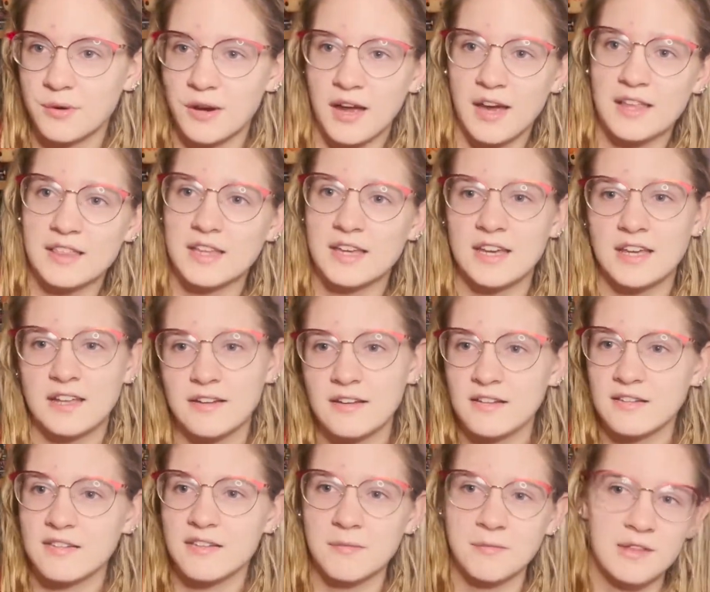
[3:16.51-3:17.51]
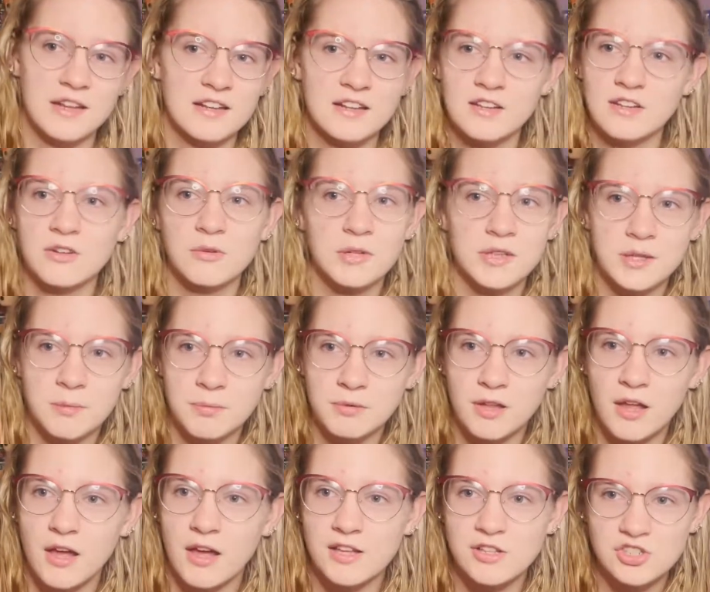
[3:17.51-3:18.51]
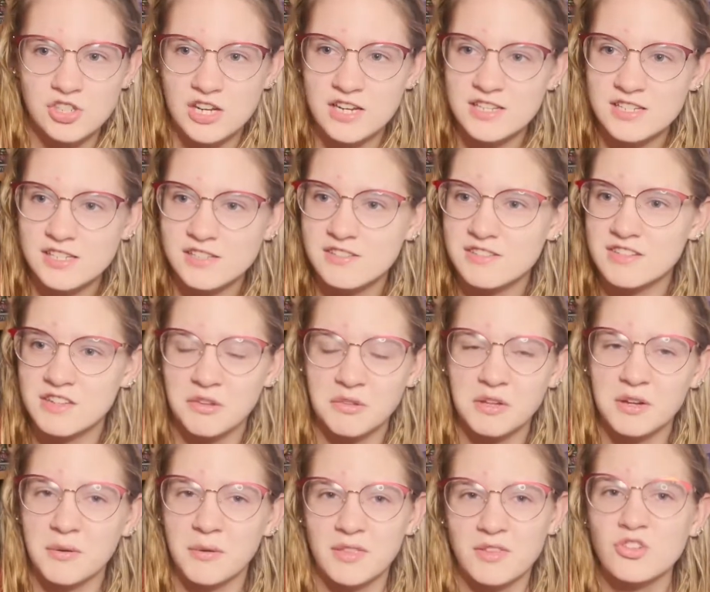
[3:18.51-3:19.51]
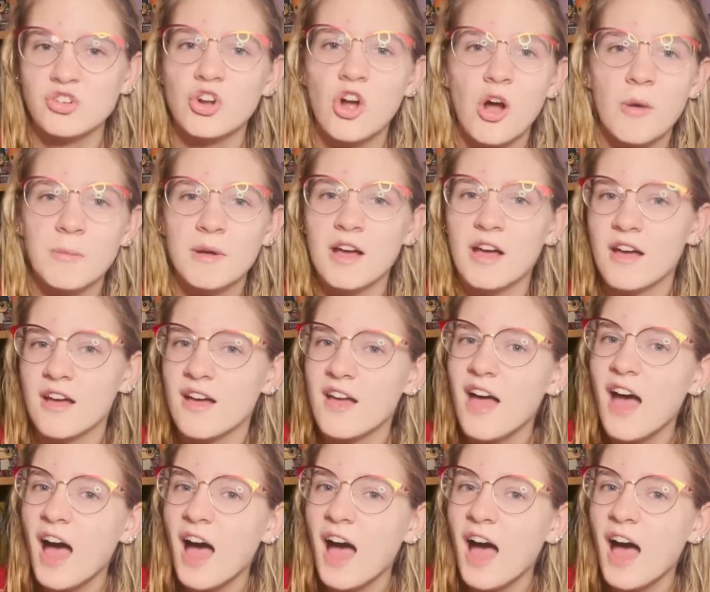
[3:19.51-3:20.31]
I think it has something to do with the plot. Jace is dealing with trauma.